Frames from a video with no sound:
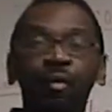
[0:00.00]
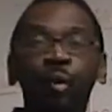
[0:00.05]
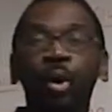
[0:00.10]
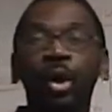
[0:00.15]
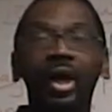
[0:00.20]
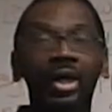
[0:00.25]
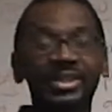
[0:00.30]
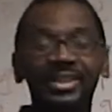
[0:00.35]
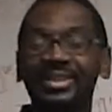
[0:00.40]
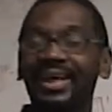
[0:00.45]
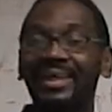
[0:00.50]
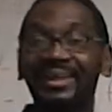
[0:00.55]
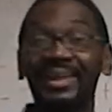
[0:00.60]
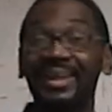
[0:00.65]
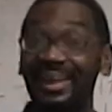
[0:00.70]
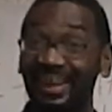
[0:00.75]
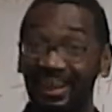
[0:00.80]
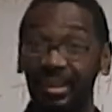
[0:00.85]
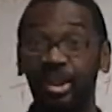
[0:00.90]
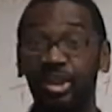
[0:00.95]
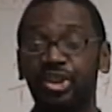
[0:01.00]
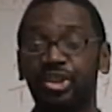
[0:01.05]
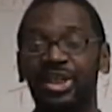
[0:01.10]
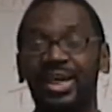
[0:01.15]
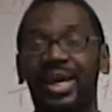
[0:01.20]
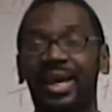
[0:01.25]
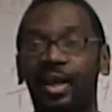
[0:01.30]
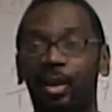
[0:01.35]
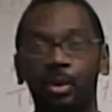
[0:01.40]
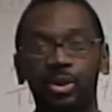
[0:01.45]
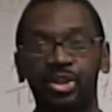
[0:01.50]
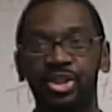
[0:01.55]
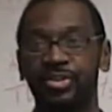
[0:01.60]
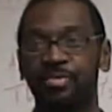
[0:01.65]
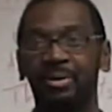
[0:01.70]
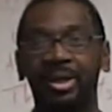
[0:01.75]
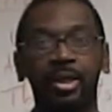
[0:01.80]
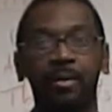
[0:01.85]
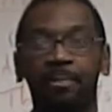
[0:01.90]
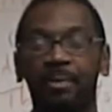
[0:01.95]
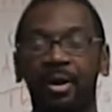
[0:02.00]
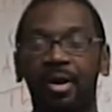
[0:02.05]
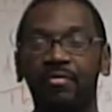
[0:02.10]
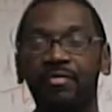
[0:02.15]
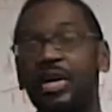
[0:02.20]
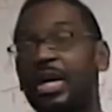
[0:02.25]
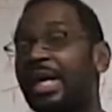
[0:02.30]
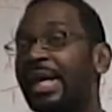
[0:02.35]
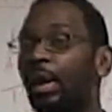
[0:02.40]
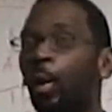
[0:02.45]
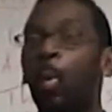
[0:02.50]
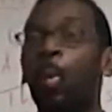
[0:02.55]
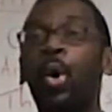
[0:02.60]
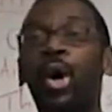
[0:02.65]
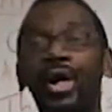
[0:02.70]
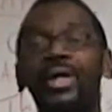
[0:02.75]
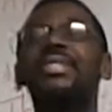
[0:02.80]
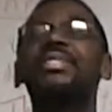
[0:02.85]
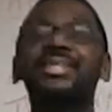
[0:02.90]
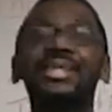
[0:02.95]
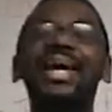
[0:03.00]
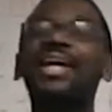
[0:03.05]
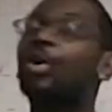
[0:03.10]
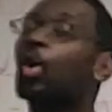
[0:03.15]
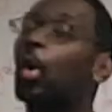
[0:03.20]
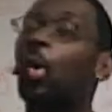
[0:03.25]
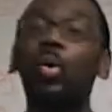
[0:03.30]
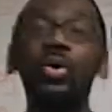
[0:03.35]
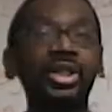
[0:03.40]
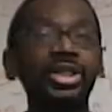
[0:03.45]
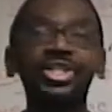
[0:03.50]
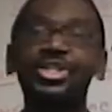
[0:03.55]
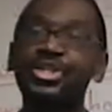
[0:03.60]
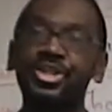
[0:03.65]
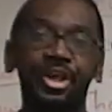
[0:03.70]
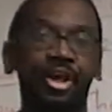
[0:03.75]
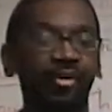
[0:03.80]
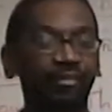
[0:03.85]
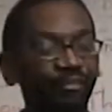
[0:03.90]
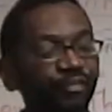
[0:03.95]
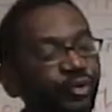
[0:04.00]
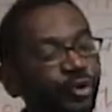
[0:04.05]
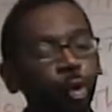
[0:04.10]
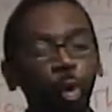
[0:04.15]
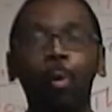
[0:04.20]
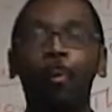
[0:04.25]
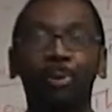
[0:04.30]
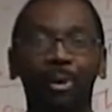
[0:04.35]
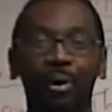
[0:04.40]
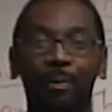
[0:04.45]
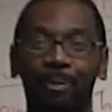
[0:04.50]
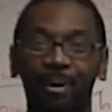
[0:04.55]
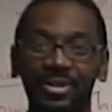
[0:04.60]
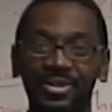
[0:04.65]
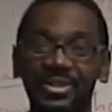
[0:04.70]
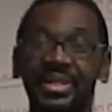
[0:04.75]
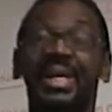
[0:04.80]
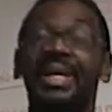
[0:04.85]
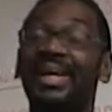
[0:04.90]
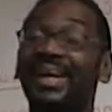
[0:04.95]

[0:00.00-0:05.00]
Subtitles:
words that the English language is made up of. Words can only serve two purposes.